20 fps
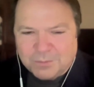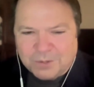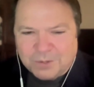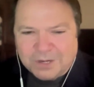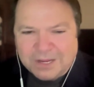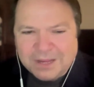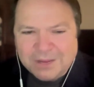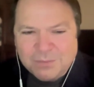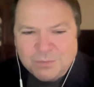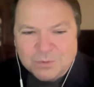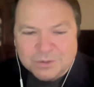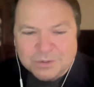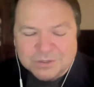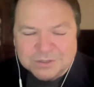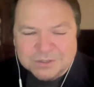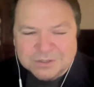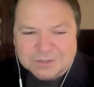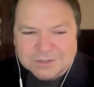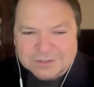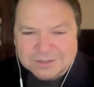but he
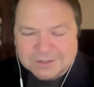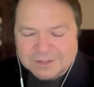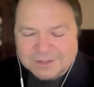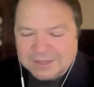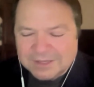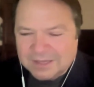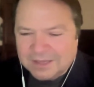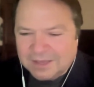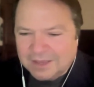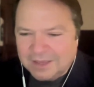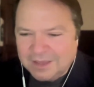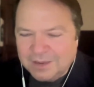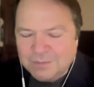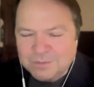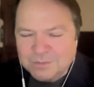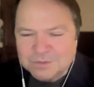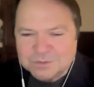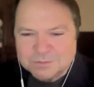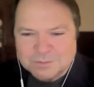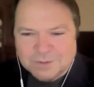was
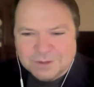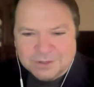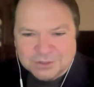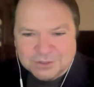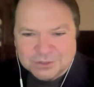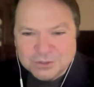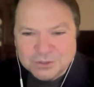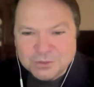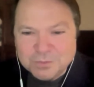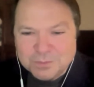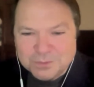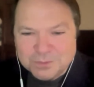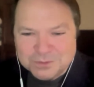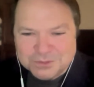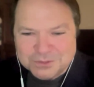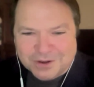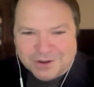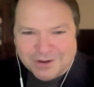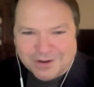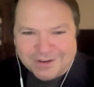a
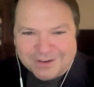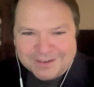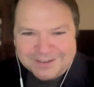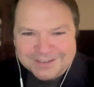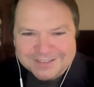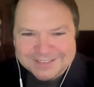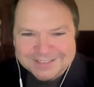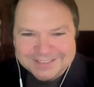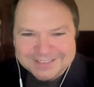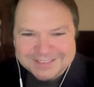superstar.